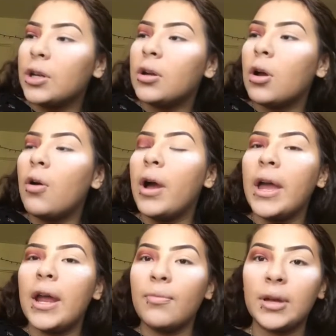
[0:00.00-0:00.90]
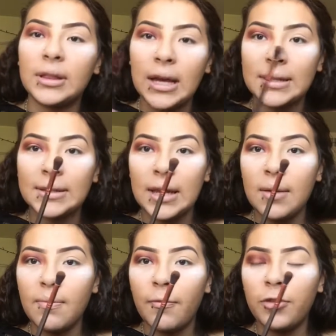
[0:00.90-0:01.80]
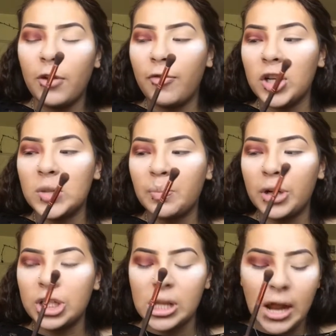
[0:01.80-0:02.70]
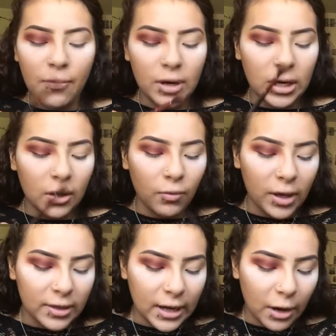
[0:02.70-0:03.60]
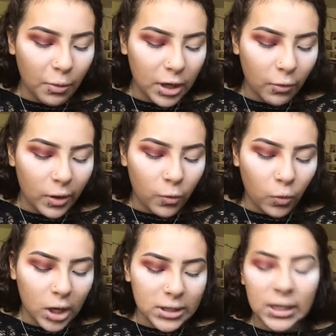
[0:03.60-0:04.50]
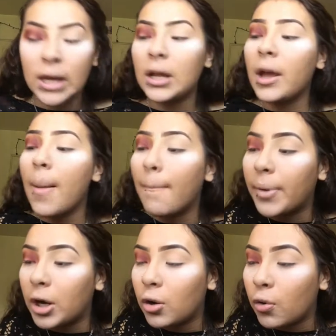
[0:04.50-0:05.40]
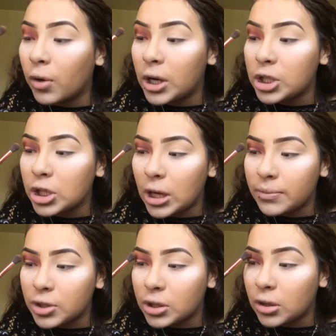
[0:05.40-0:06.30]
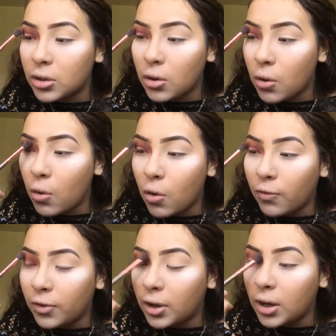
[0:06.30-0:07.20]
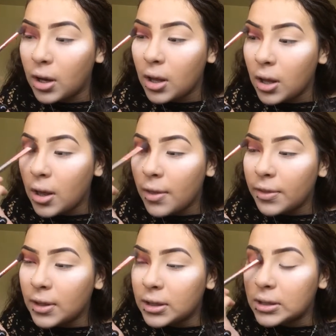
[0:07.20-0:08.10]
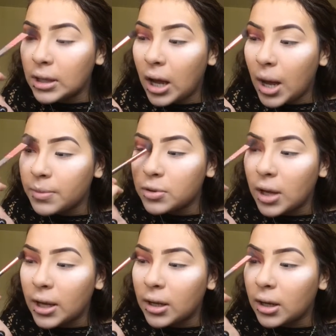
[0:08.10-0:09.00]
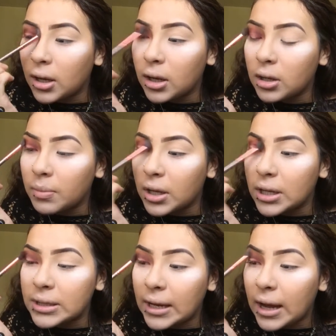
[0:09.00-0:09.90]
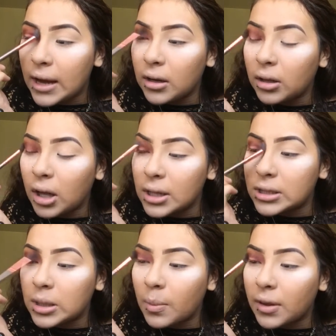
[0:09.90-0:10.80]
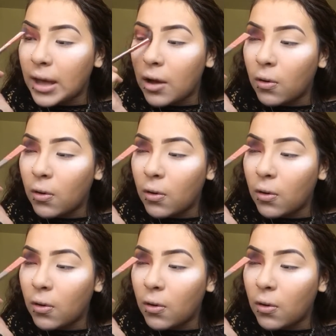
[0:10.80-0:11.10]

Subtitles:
gonna go ahead with that the first brush that I went in with, and I went in with Raw Sienna and Burnt Orange, and I'm just gonna go over the top so I could, because I kind of lost some of that